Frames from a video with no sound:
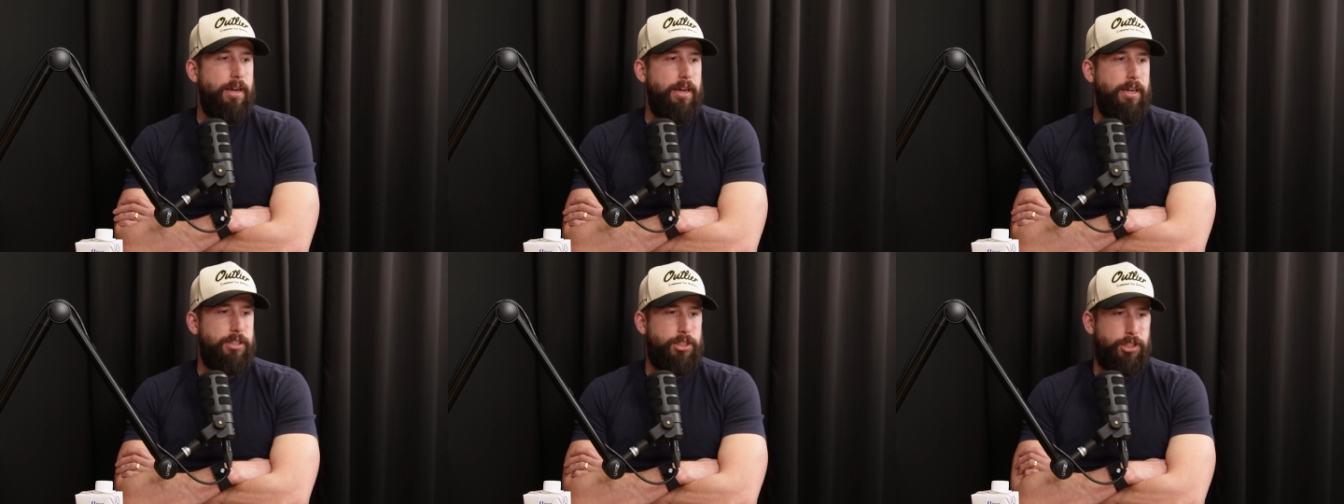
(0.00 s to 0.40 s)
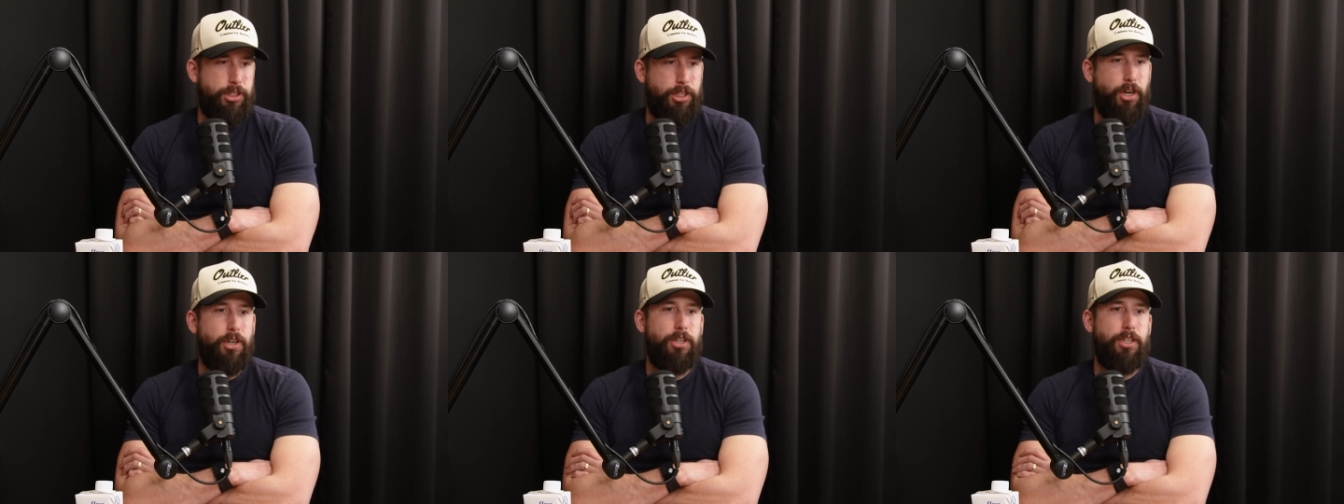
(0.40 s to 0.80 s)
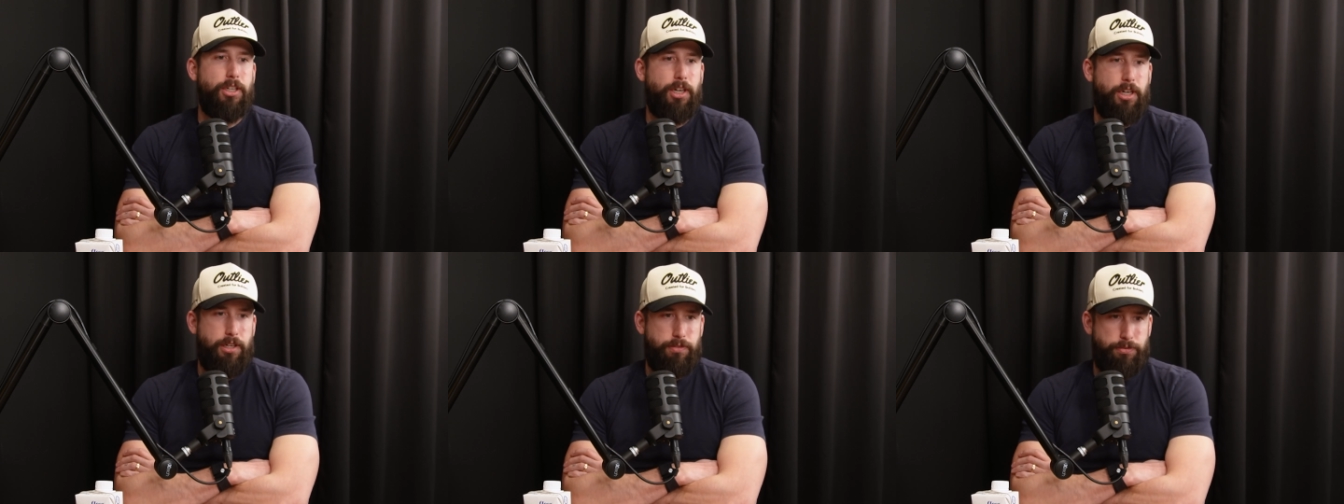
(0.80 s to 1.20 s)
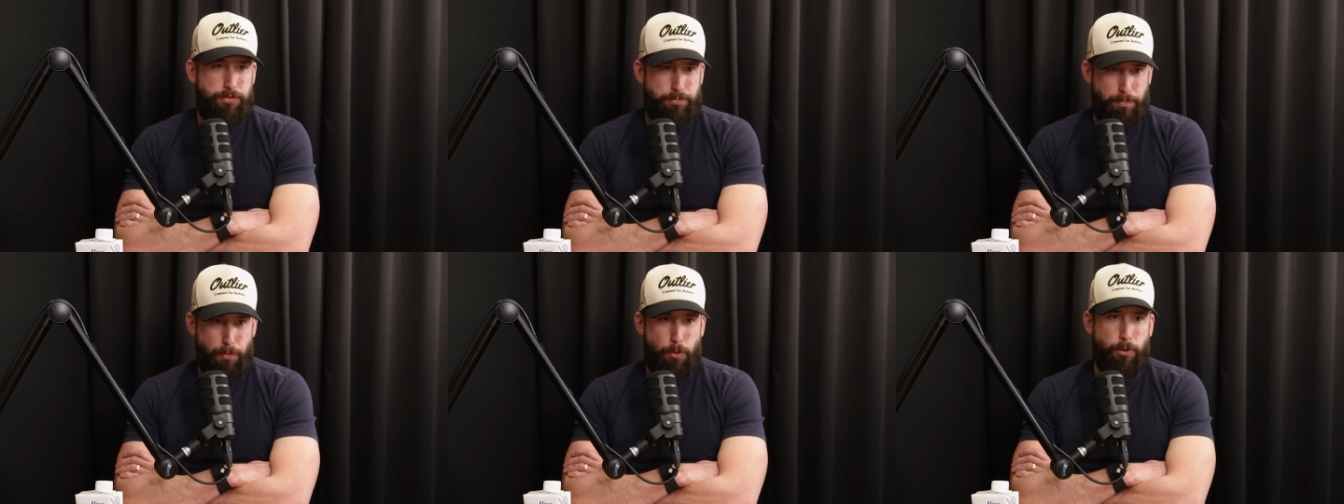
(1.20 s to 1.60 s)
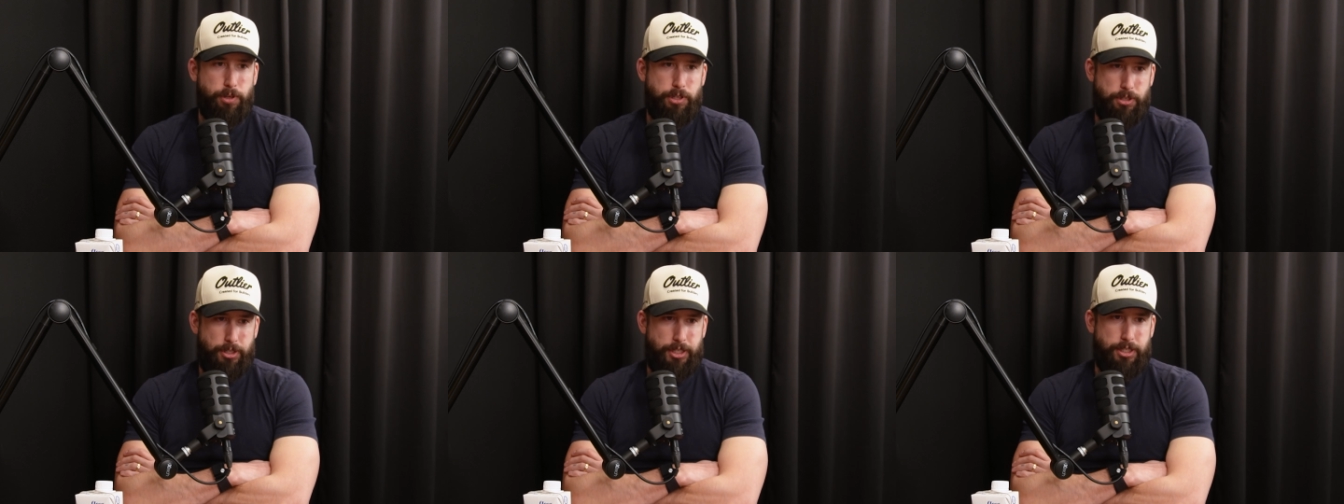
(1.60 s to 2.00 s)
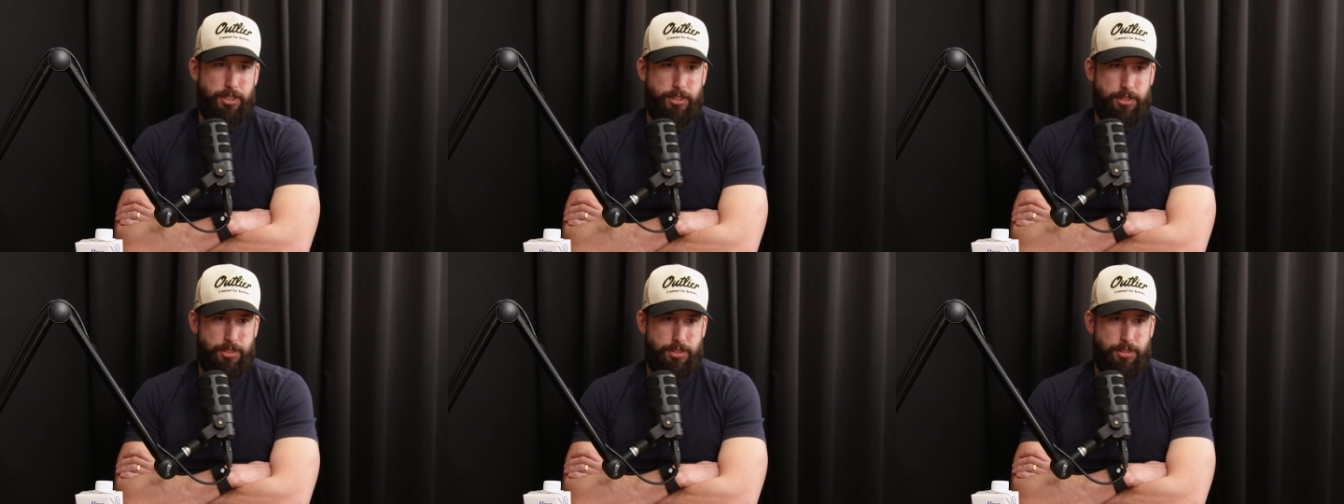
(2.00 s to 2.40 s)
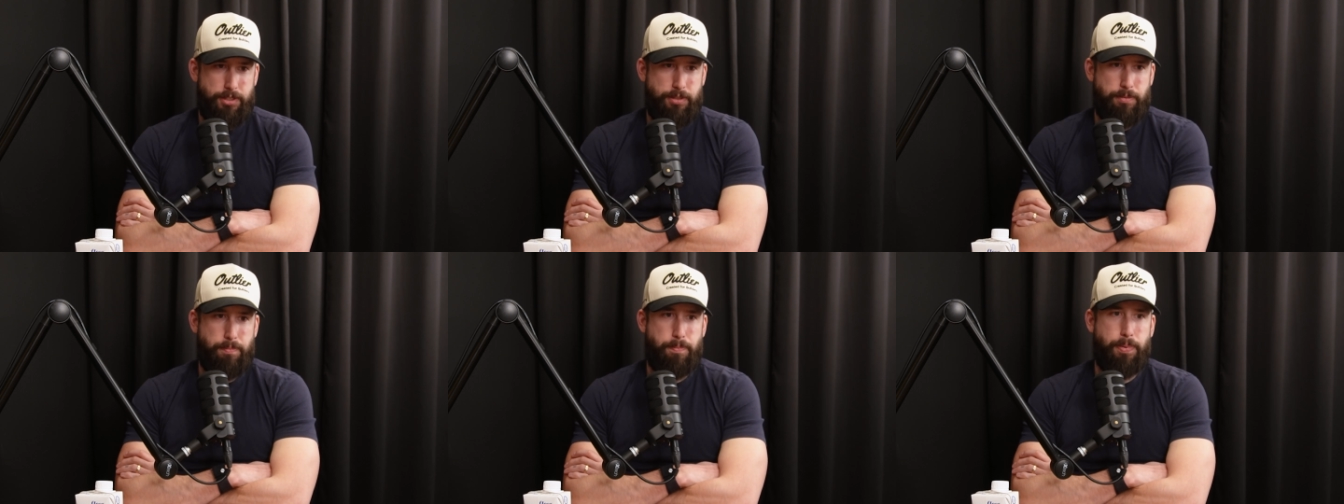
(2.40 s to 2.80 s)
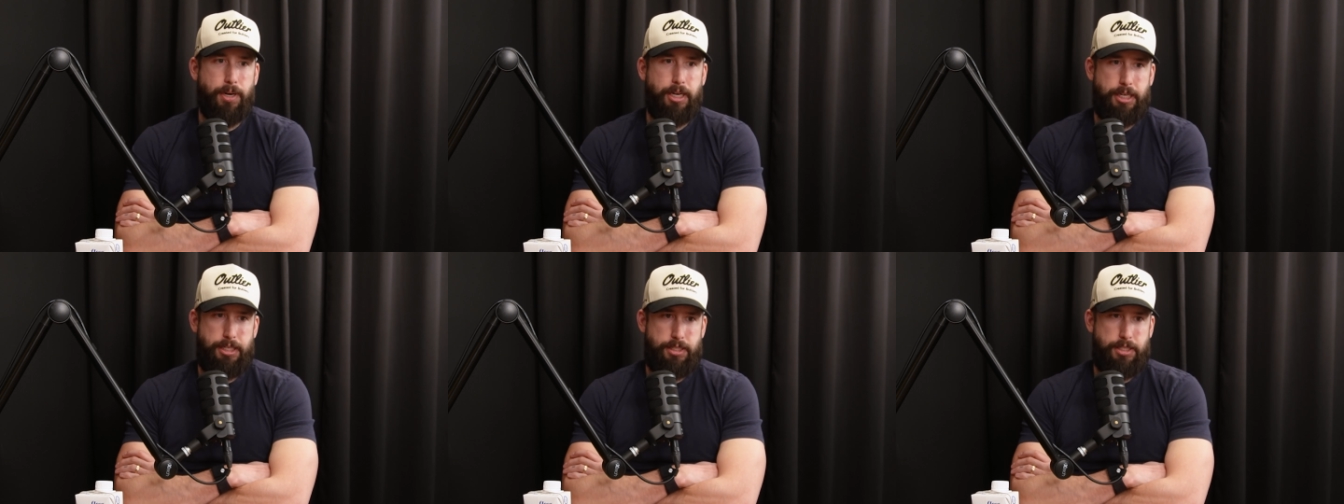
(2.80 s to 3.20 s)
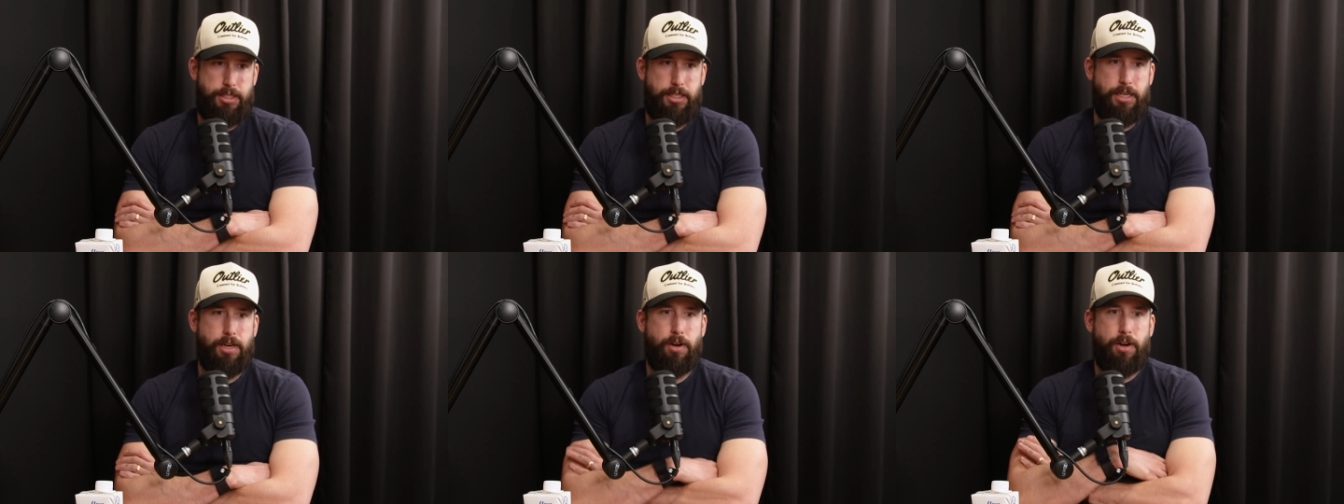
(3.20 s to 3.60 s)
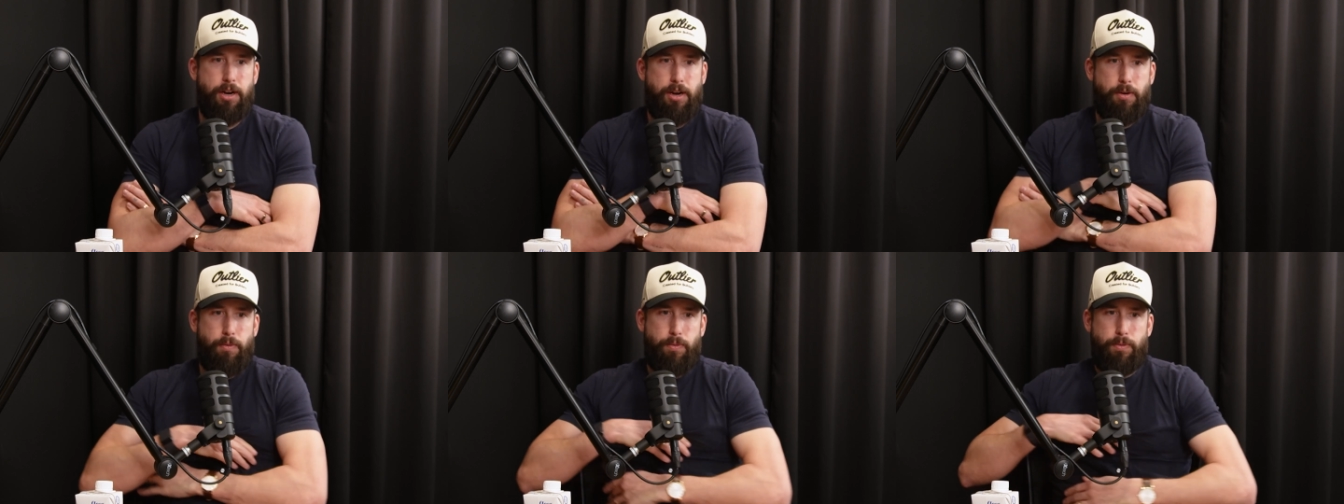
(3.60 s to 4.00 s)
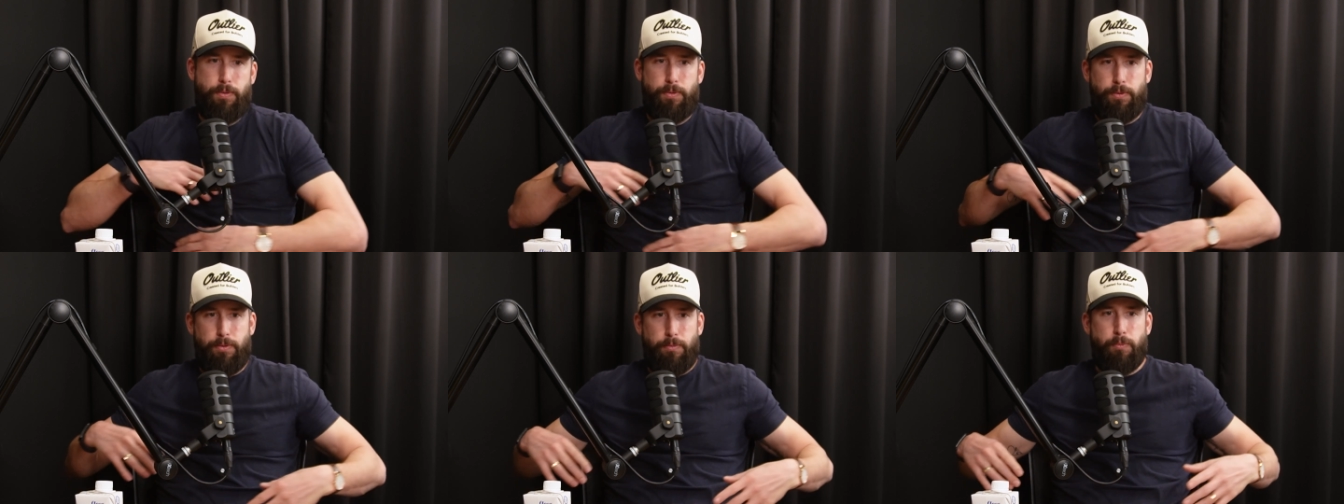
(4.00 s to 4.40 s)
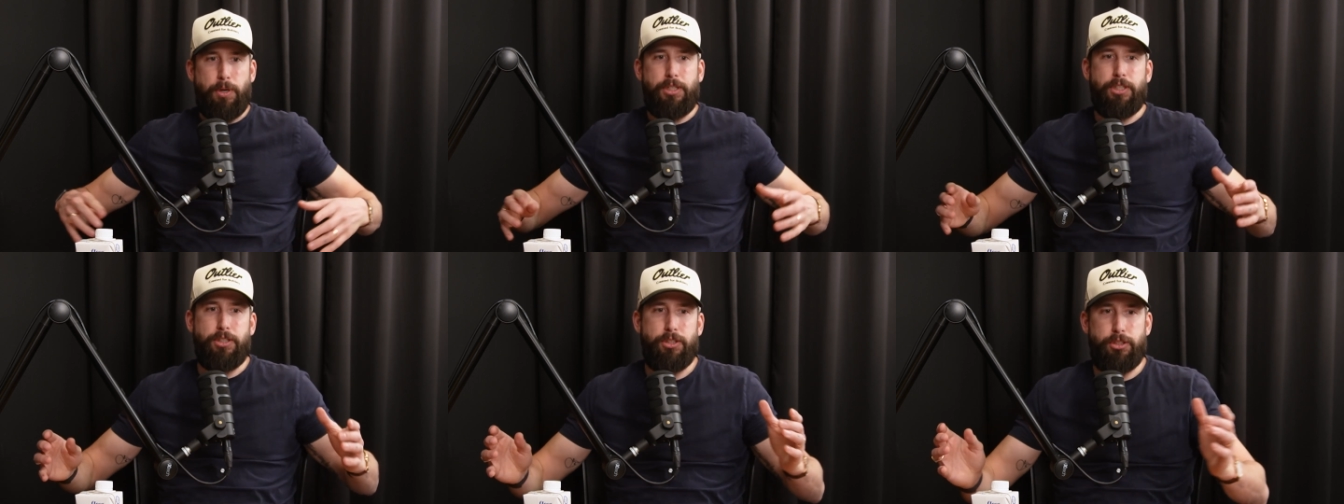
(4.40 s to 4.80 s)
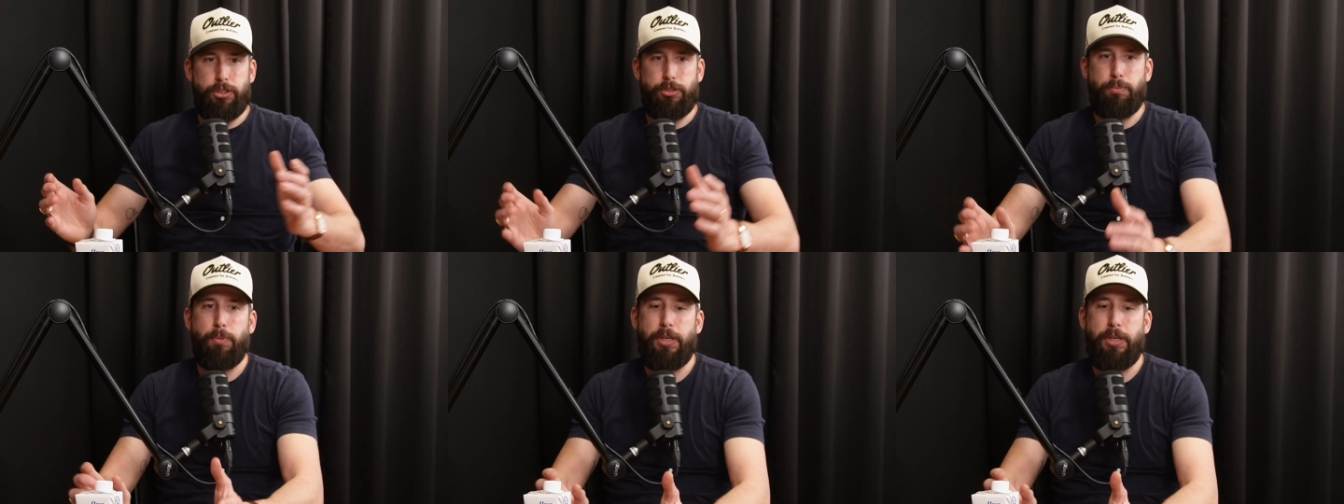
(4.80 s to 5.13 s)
it started off more clear, but it's